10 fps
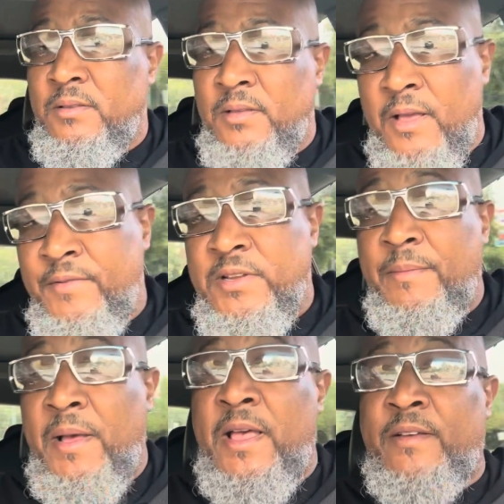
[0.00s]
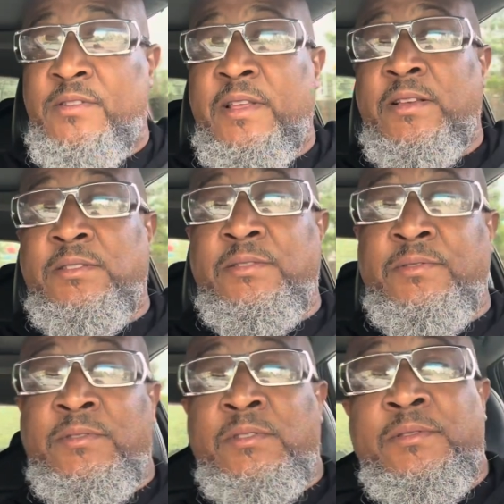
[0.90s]
Every time I have
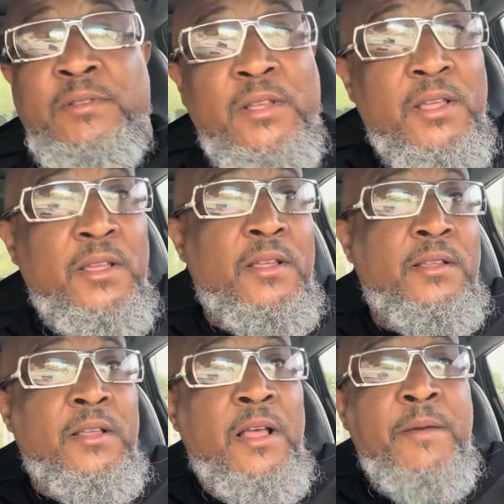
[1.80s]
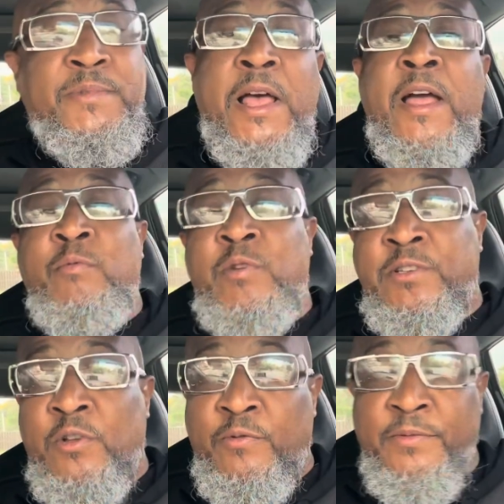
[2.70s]
sex, I'm tired when it's
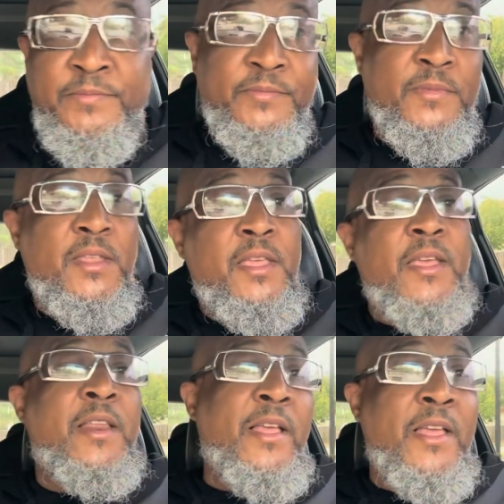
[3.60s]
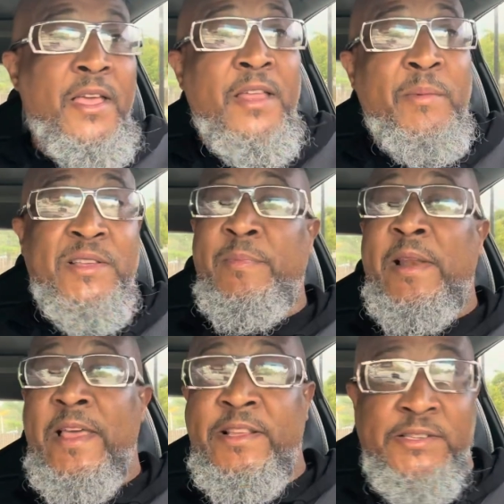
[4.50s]
over. And it makes me
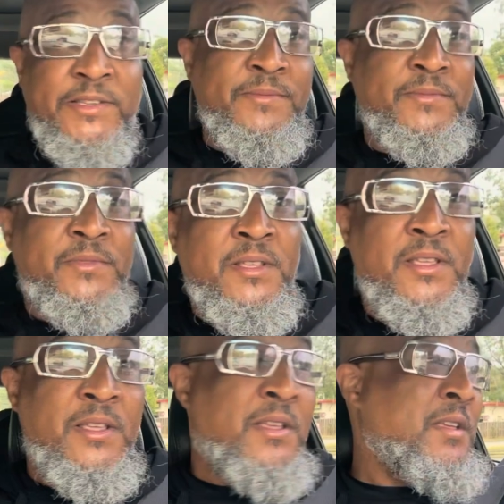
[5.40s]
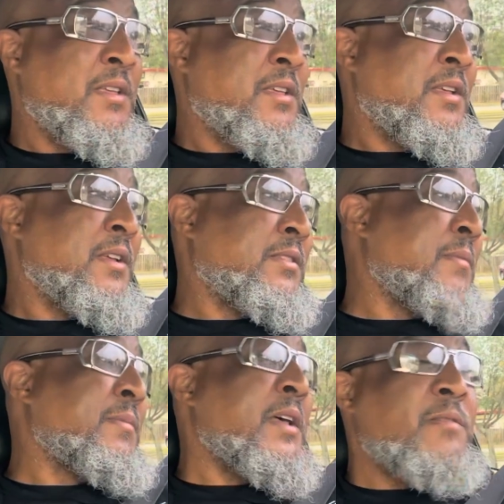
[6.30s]
lazy.
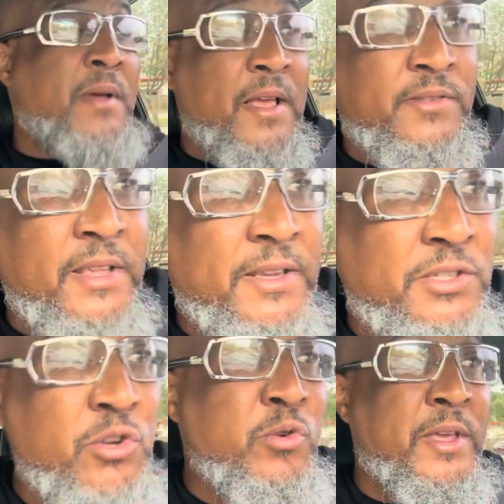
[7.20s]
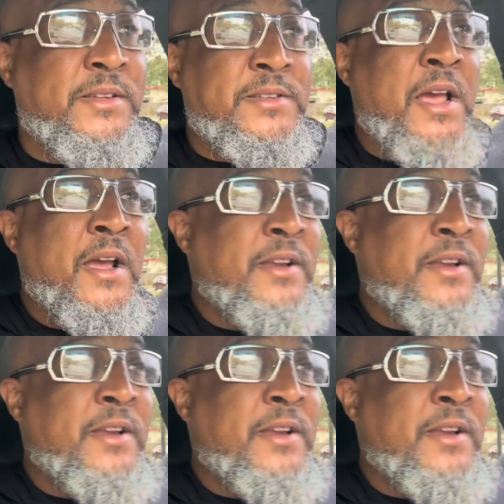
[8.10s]
Sometimes you might have sex to get tired